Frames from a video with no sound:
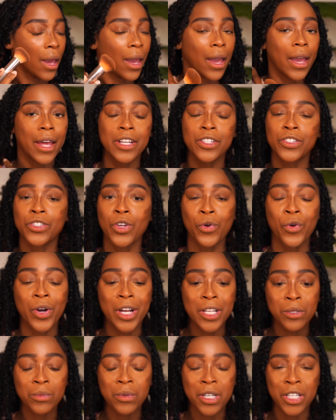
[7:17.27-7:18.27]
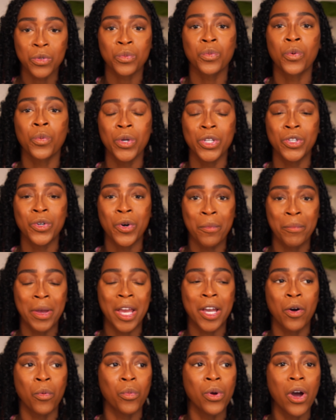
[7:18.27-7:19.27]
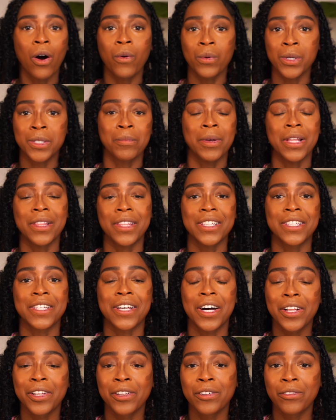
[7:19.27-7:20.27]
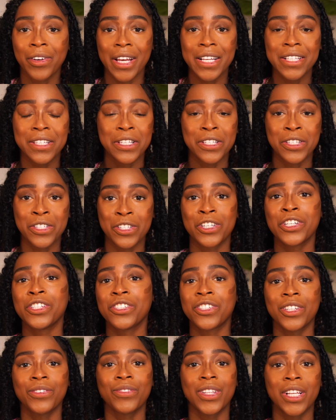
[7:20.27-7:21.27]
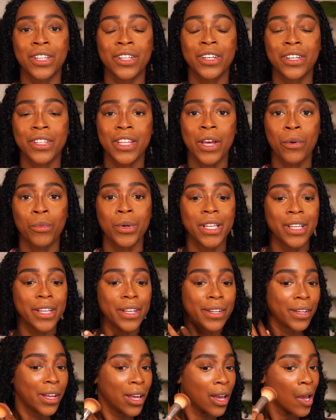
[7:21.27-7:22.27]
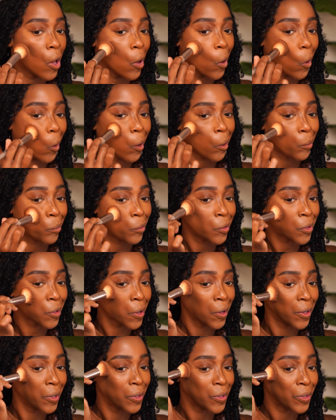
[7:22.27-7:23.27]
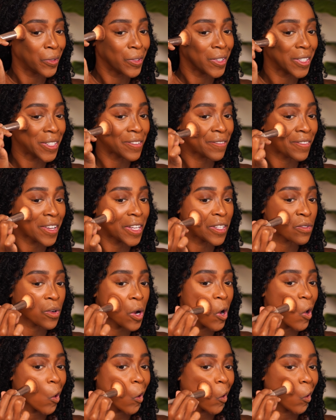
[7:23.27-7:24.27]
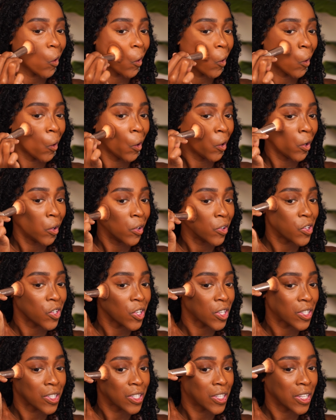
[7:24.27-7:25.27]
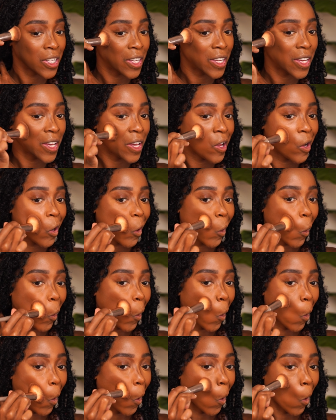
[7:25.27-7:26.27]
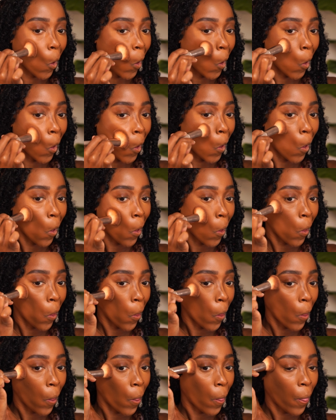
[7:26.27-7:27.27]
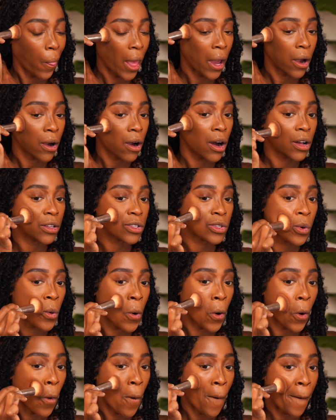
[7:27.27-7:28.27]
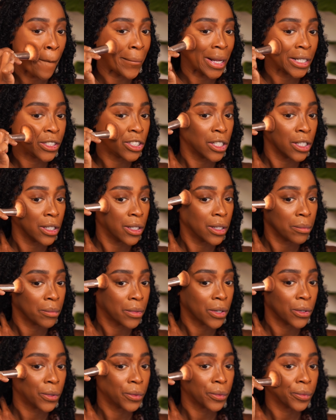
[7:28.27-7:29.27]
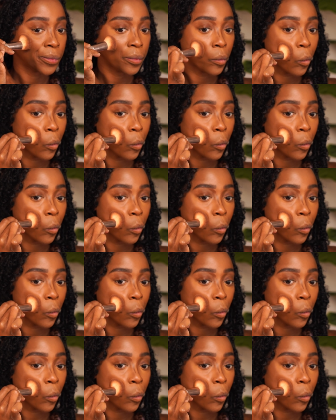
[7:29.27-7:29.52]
And it's so crazy because when we doing makeup, we always make these ugly faces to achieve the look that we need. And I'm just going to do this face right here just to get that contour on my cheekbone.